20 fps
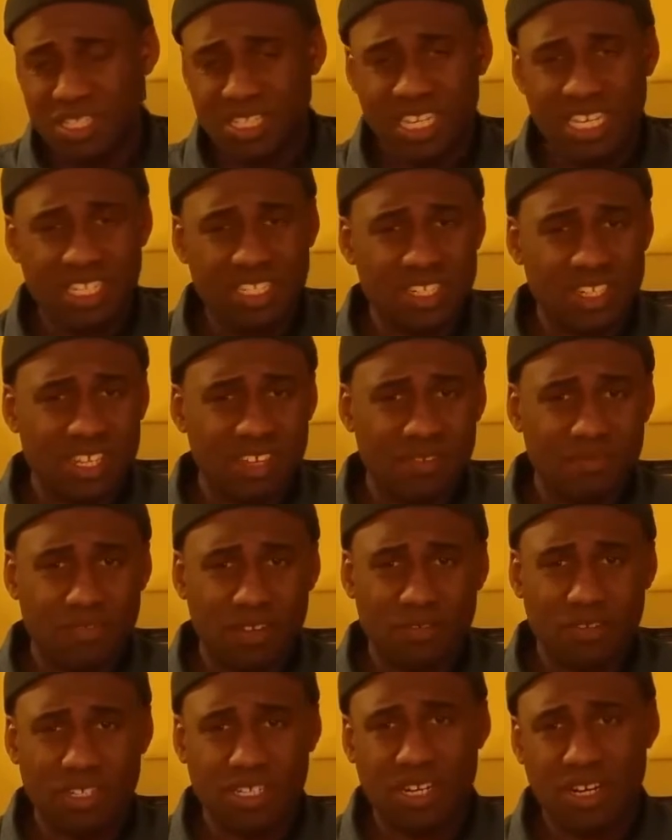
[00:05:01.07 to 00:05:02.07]
easily
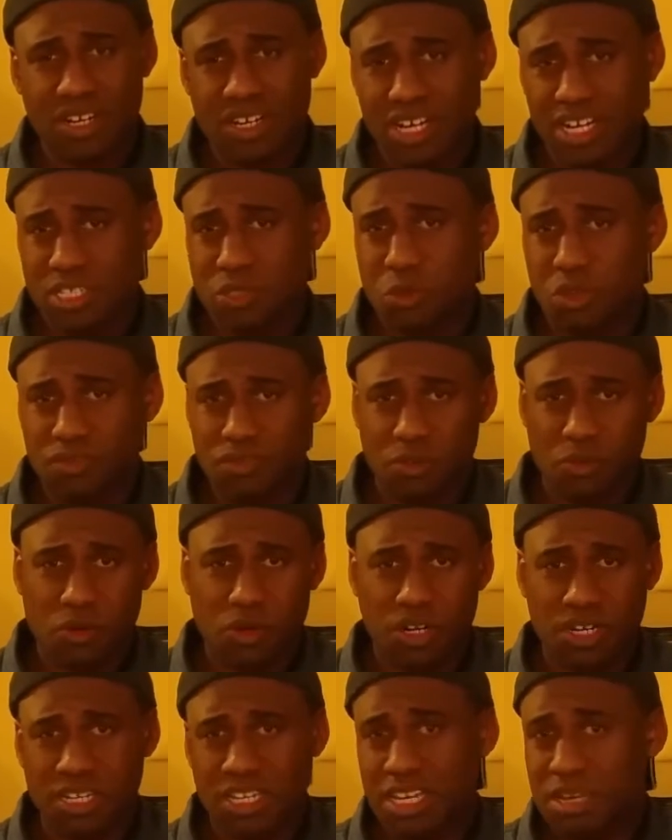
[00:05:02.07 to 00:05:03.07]
$1,500 worth of
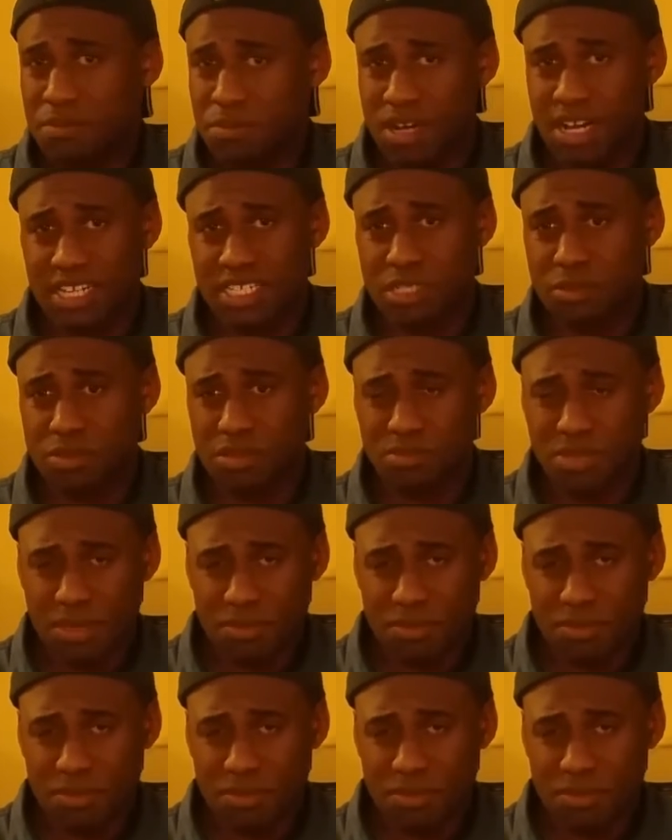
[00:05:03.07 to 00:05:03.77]
work, possibly